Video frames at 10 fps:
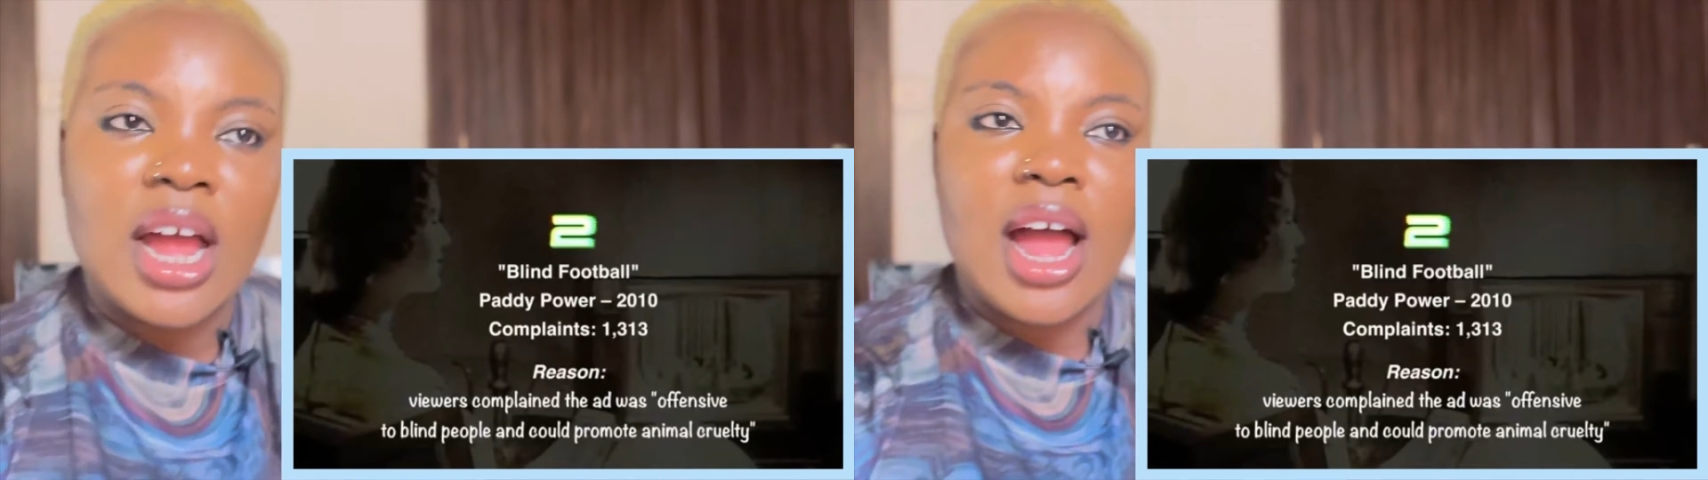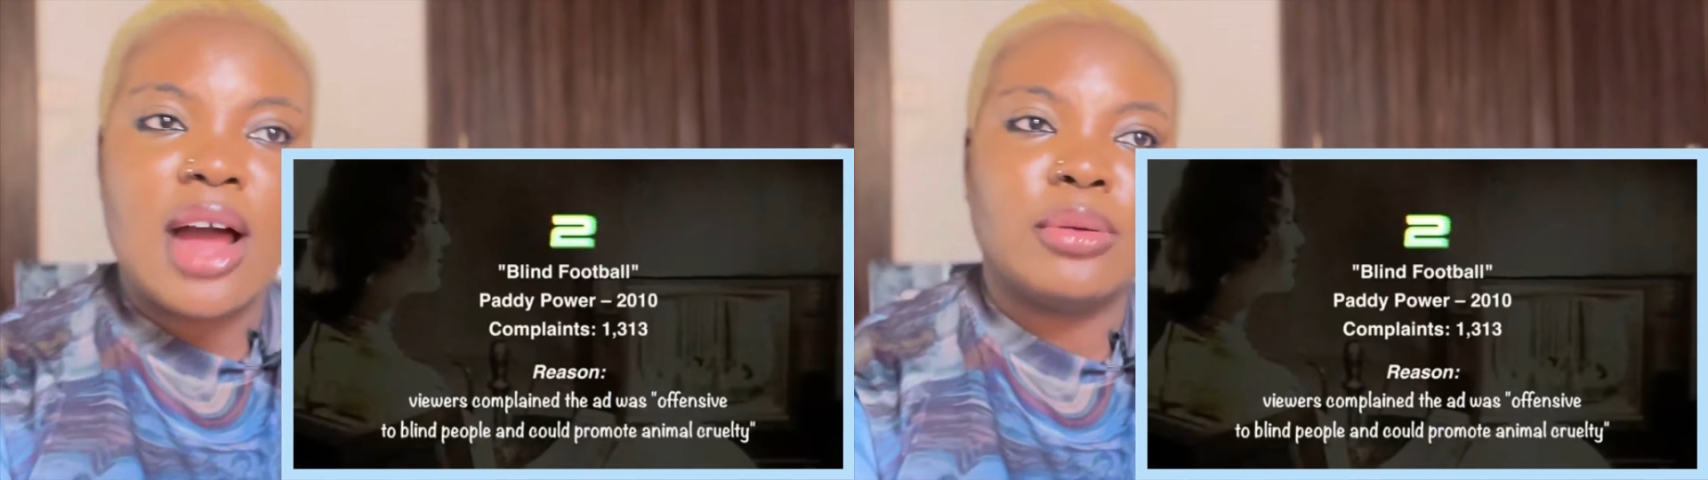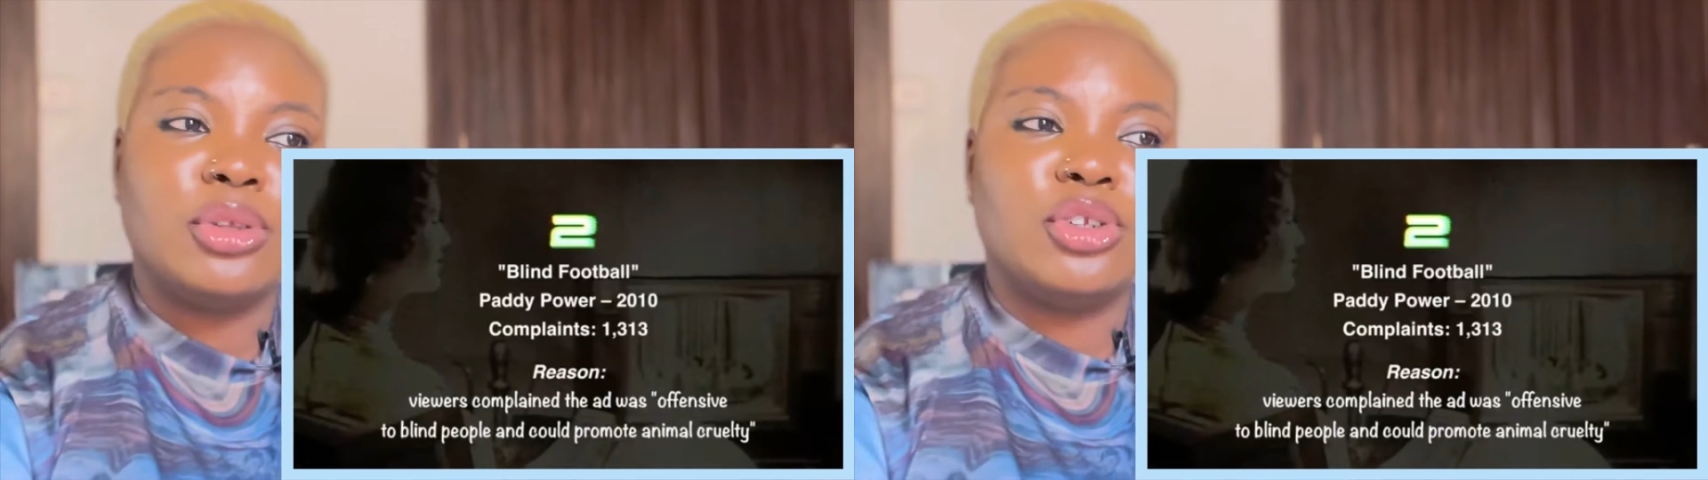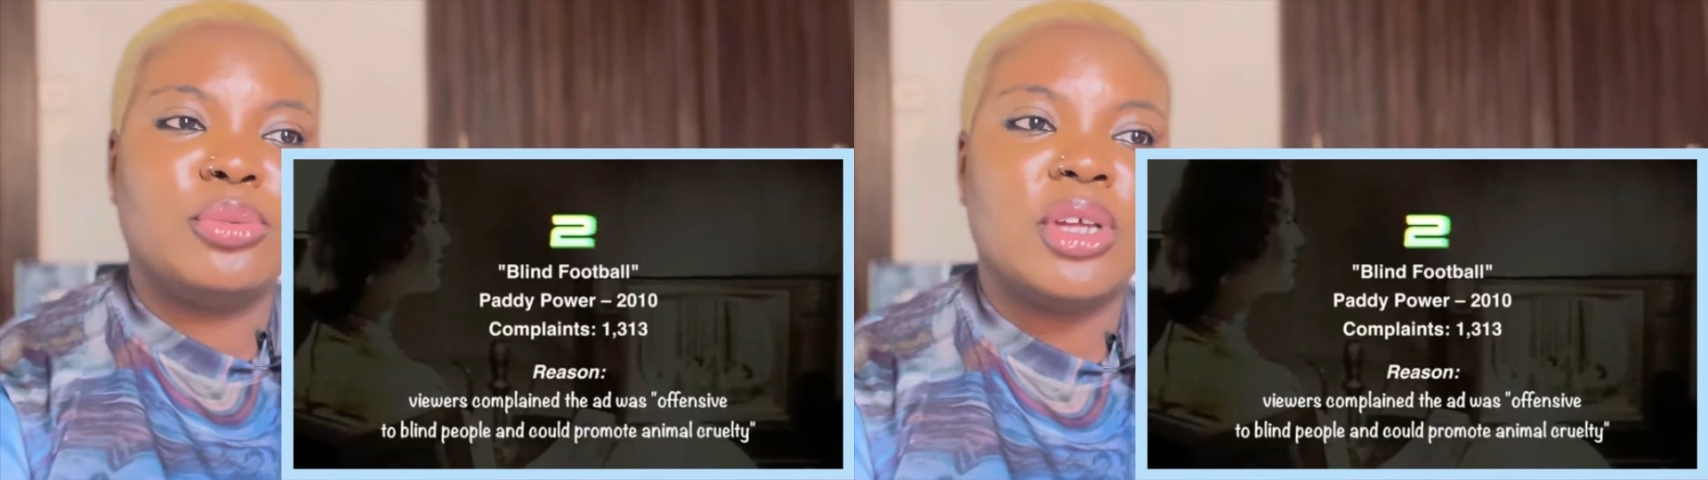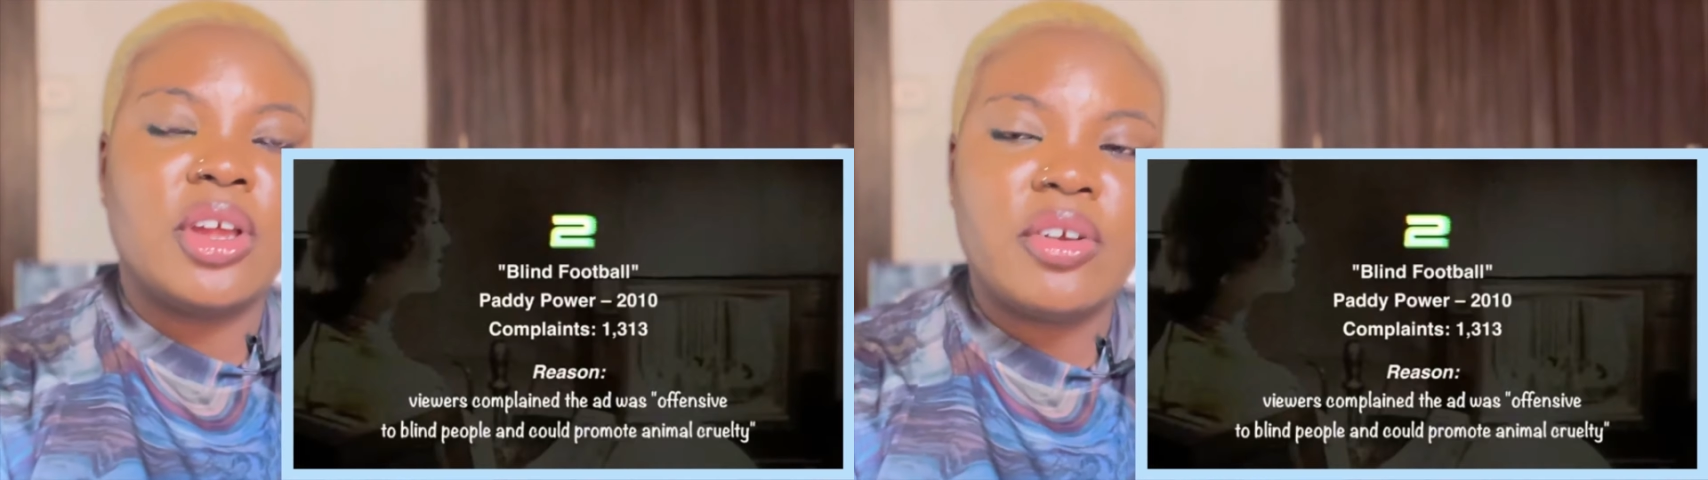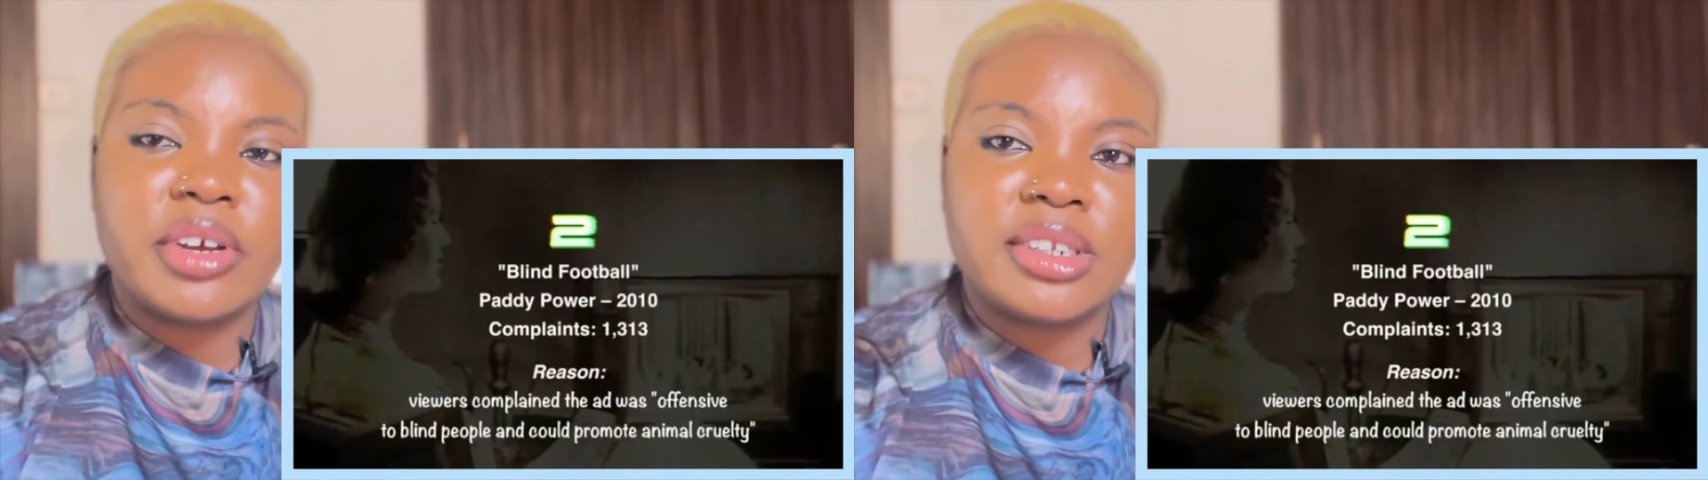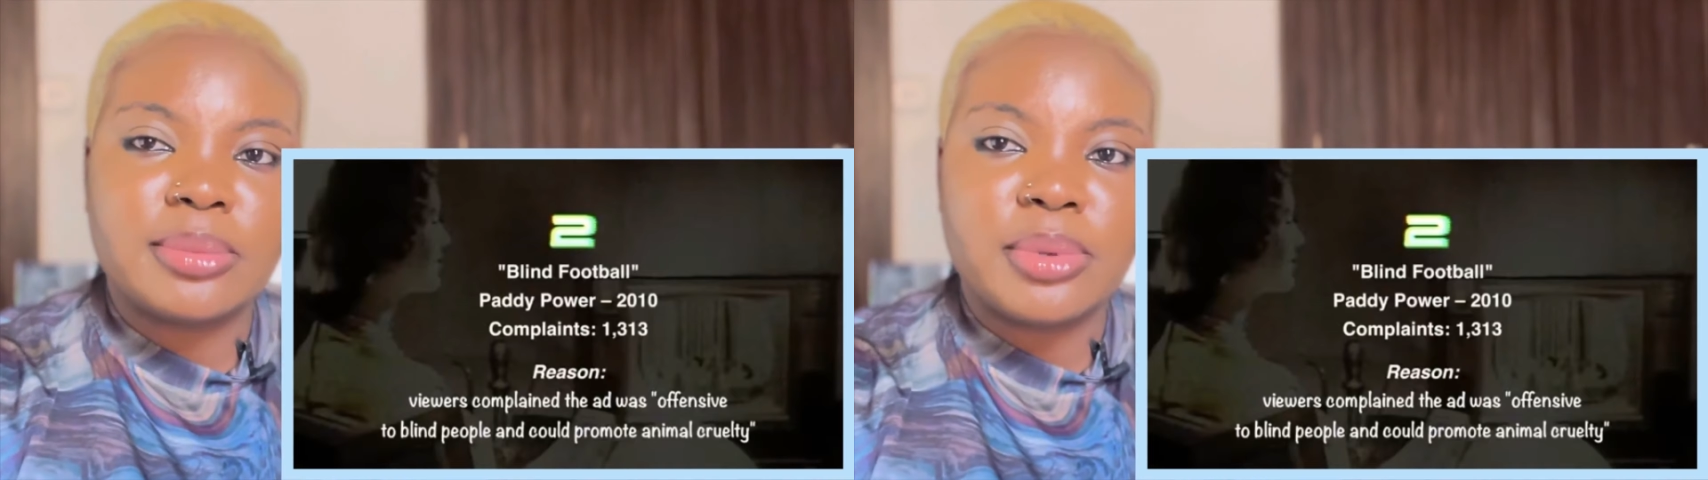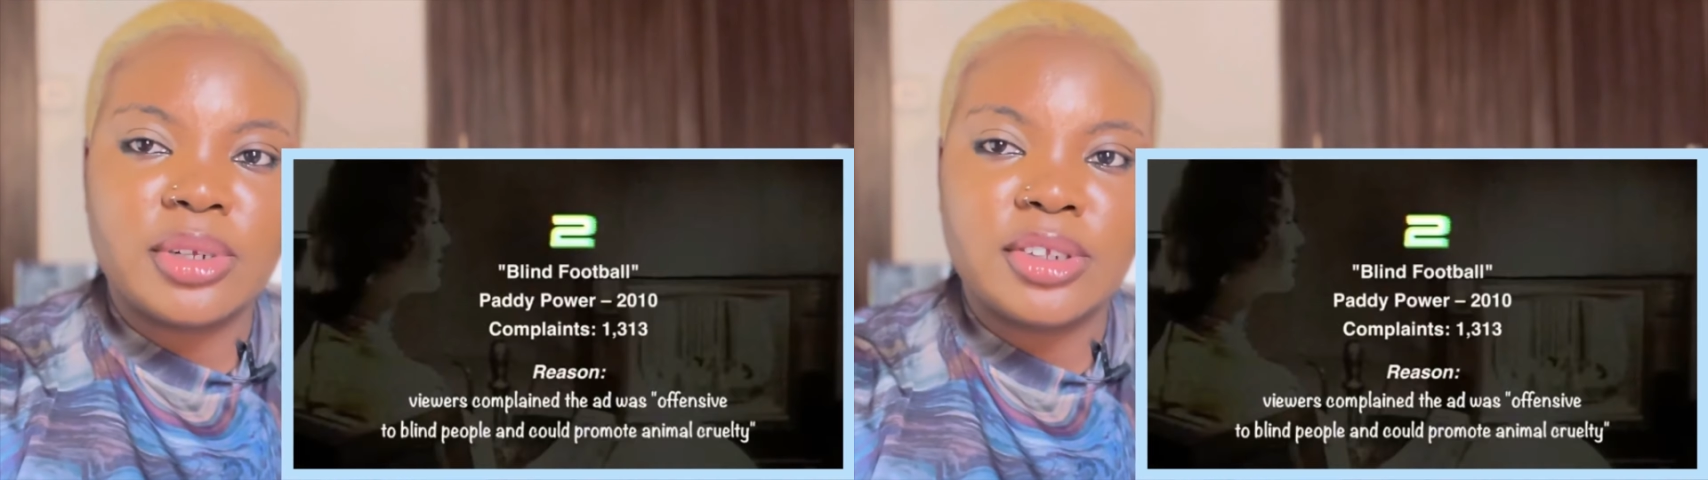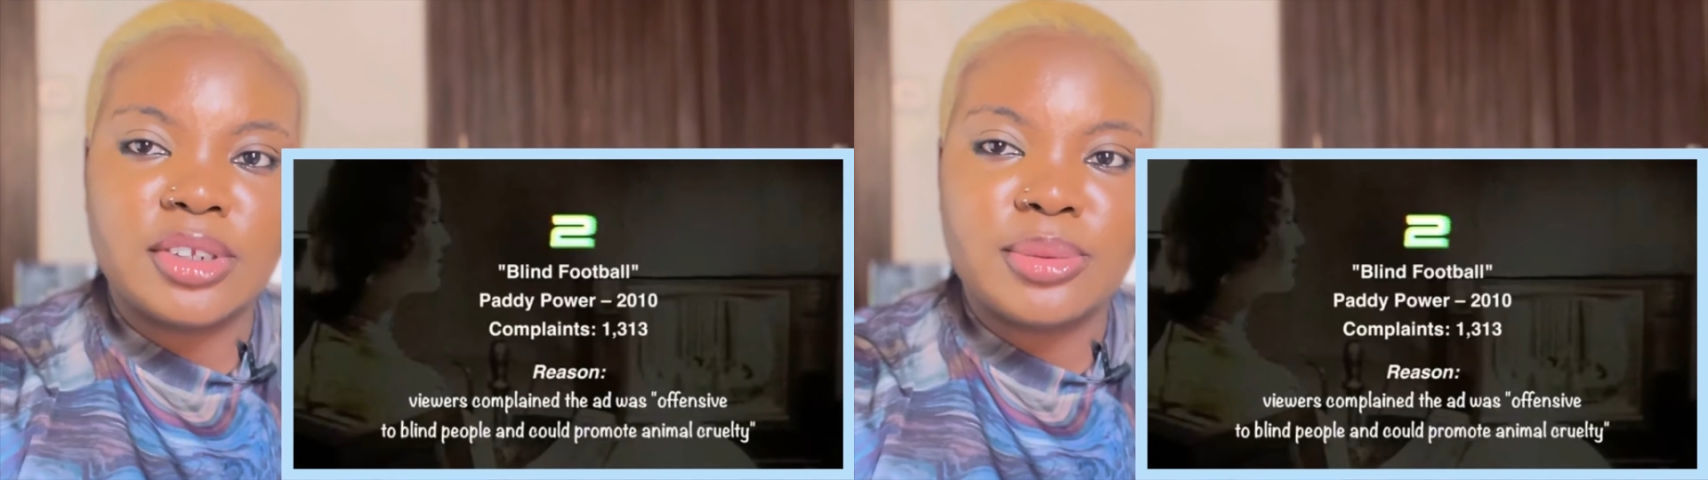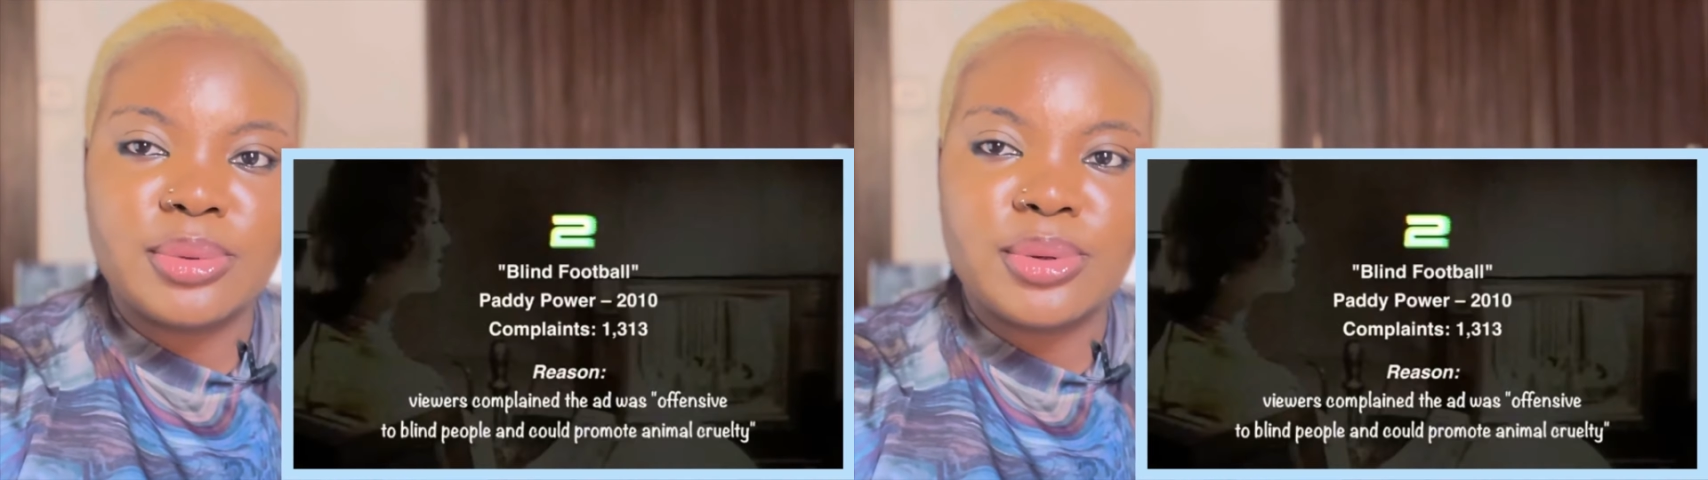how to be
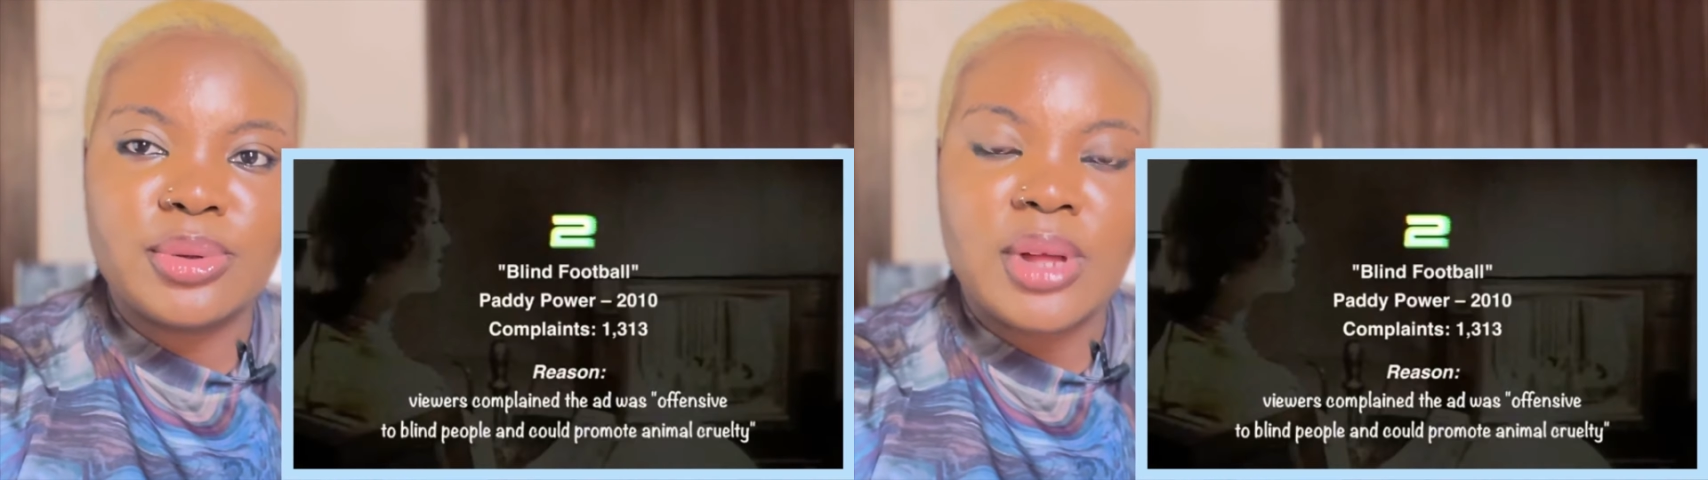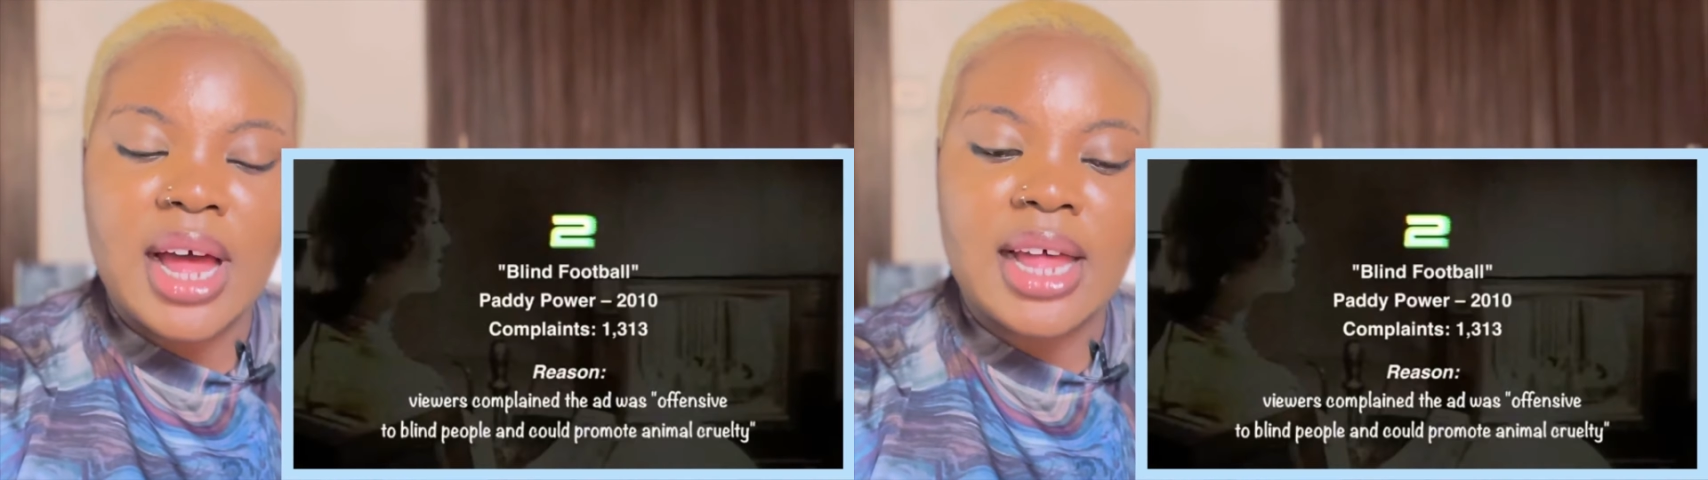irresponsible